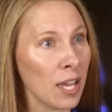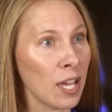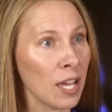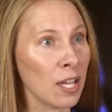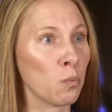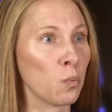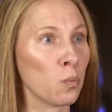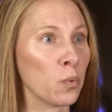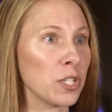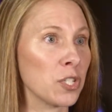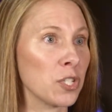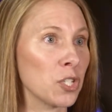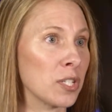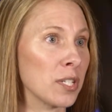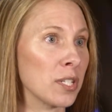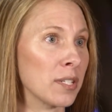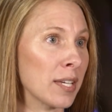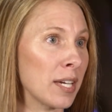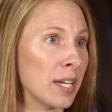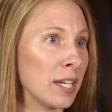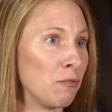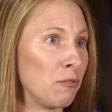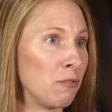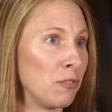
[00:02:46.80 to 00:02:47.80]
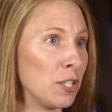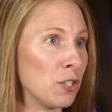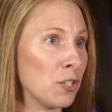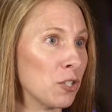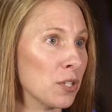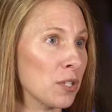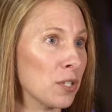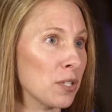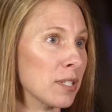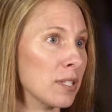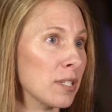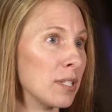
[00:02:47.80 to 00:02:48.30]
and which design
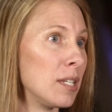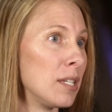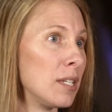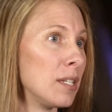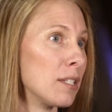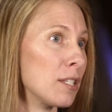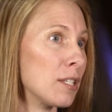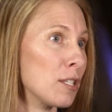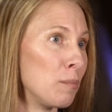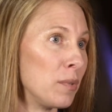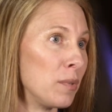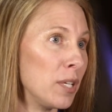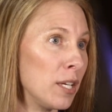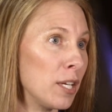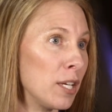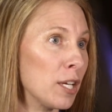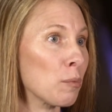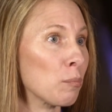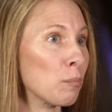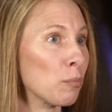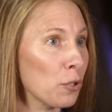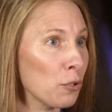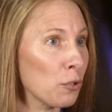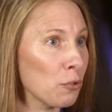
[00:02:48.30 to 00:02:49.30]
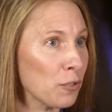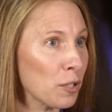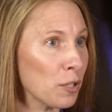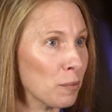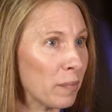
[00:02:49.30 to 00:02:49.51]
features need to be improved